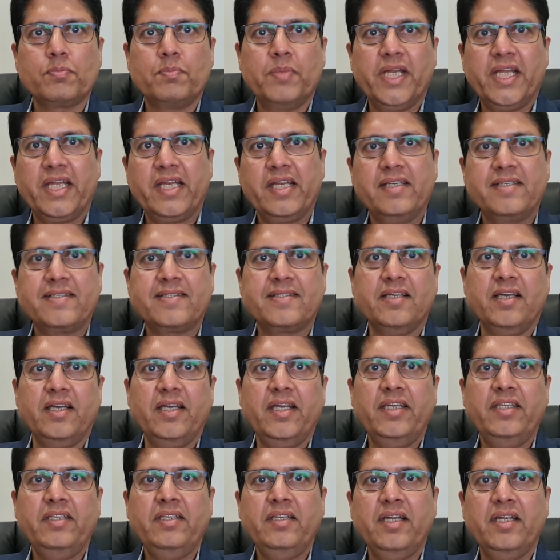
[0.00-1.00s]
bracket
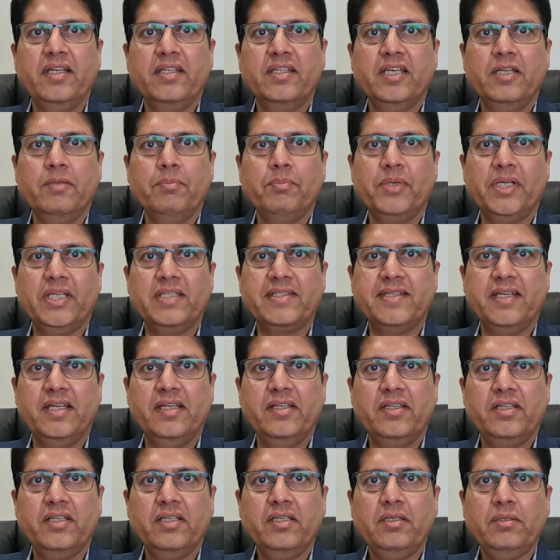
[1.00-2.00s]
sign and then press
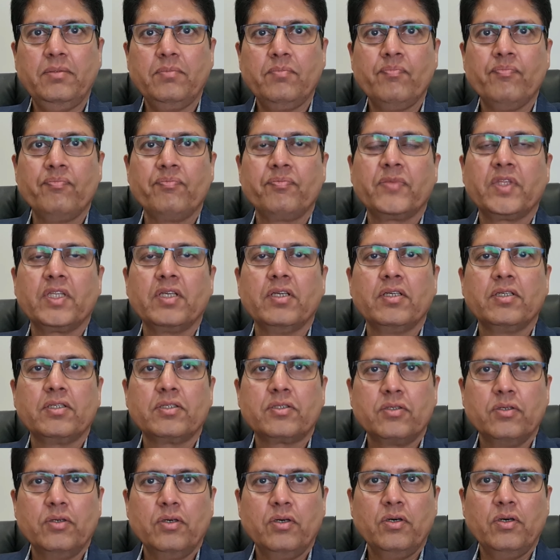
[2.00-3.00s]
enter.
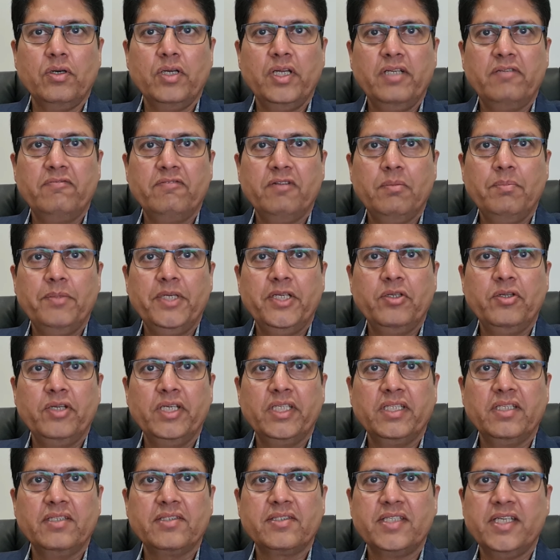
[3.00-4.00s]
So it will be
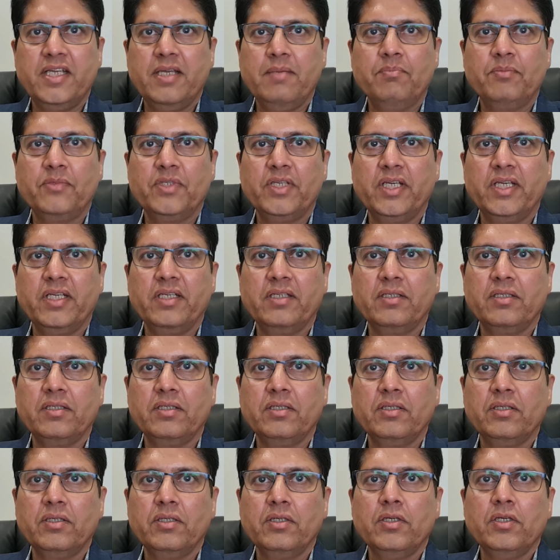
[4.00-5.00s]
doing the same thing.
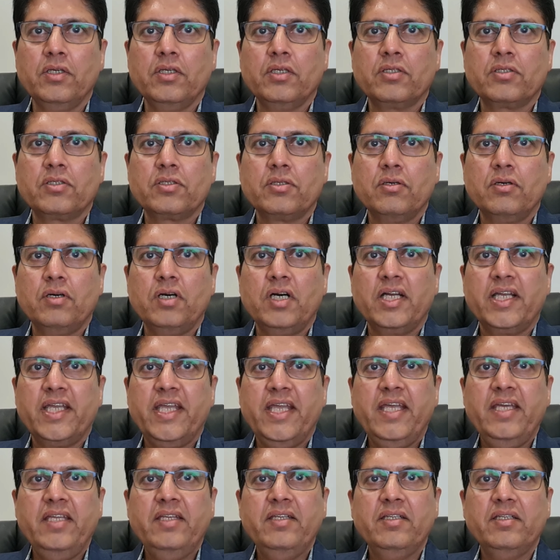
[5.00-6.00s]
So
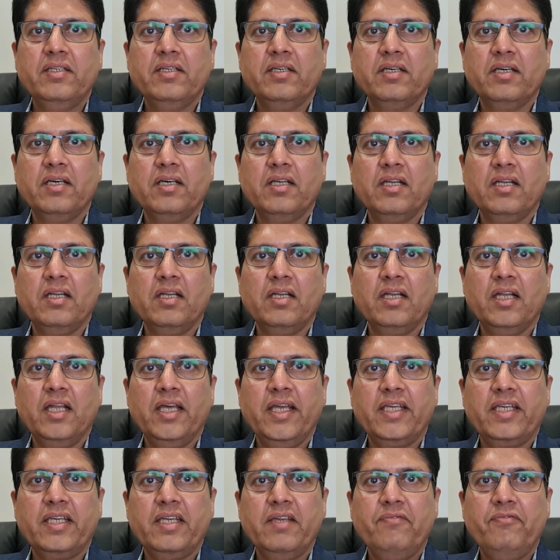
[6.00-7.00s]
again,
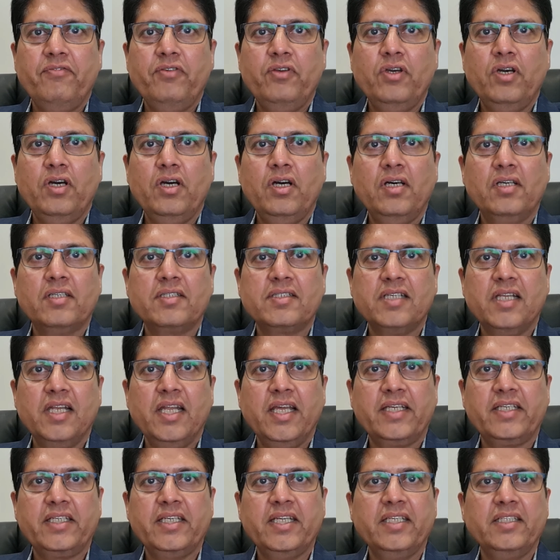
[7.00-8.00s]
like if you are
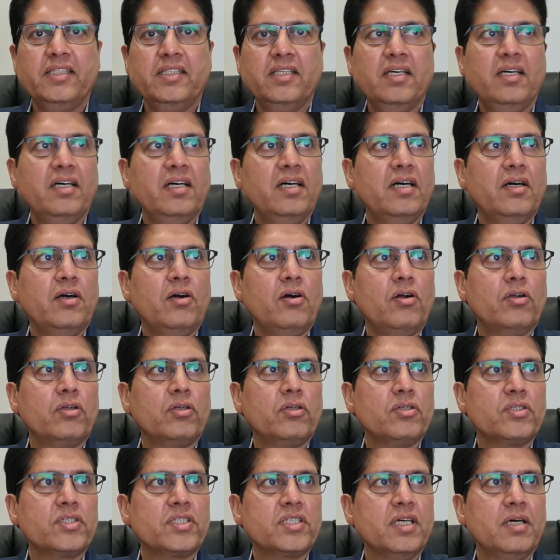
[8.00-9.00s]
selecting the
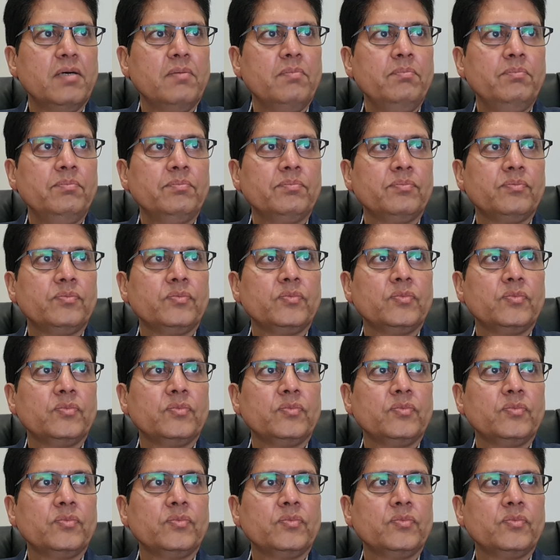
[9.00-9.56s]
auto sum,